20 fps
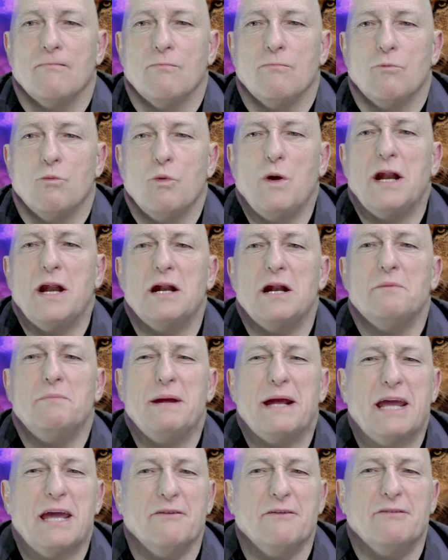We need to be
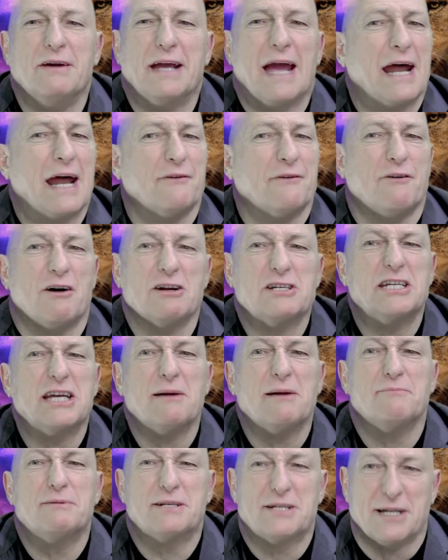giving out of our
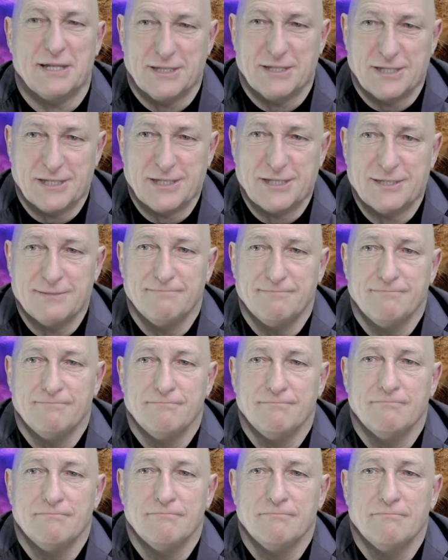substance.
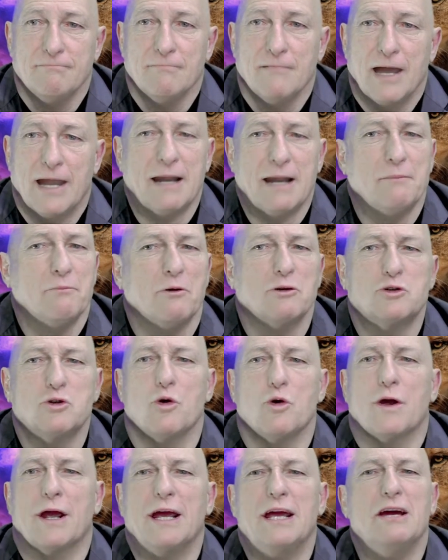And I'm not
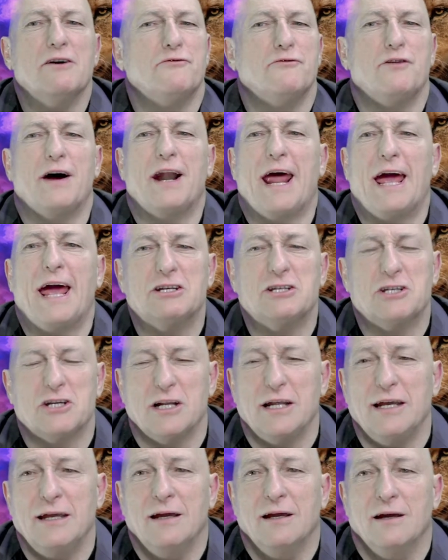talking here
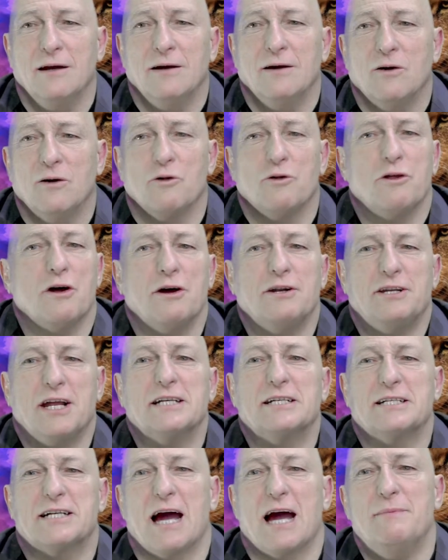financially, although it
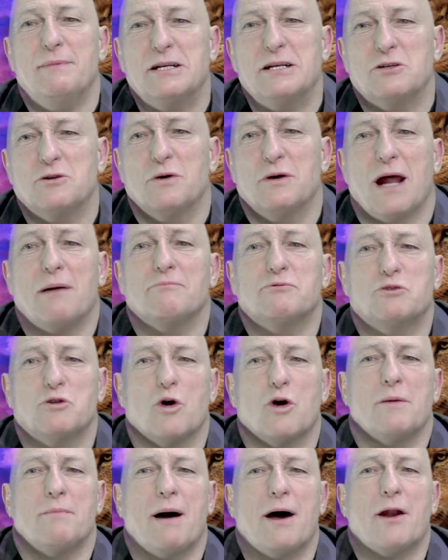does come into it. I'm
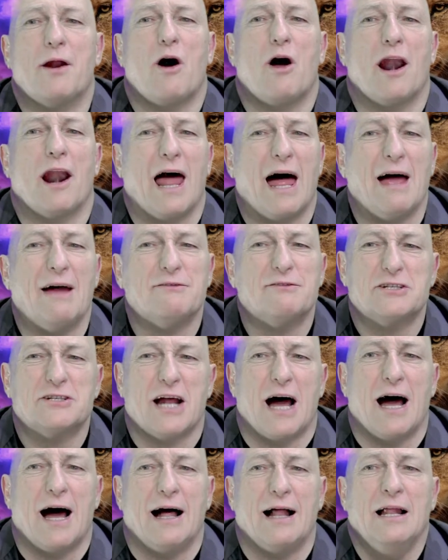talking about our
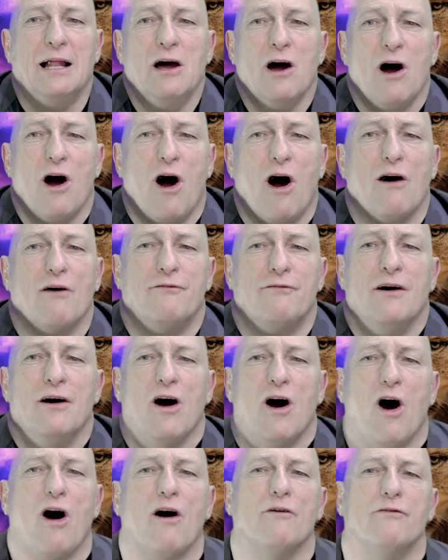lifestyle of,
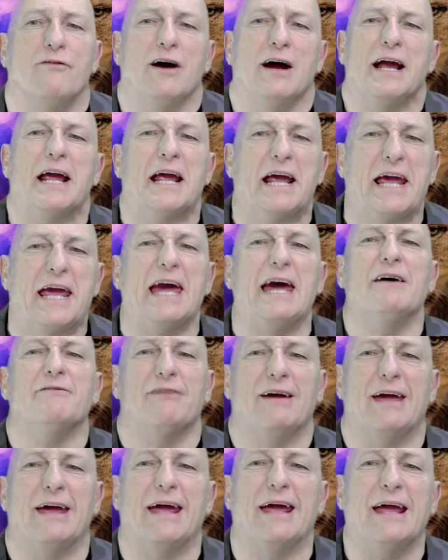of
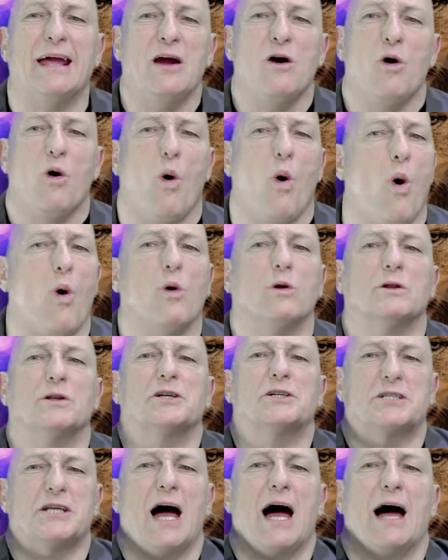giving all the
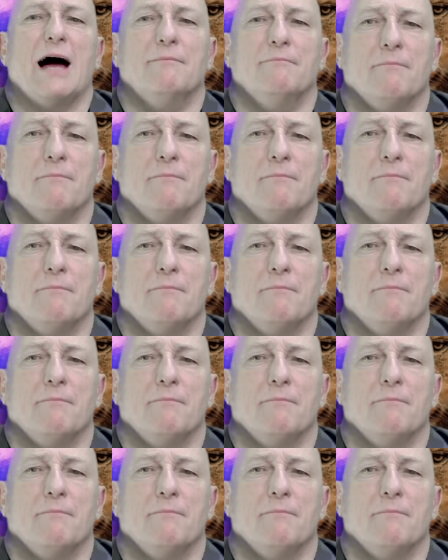time.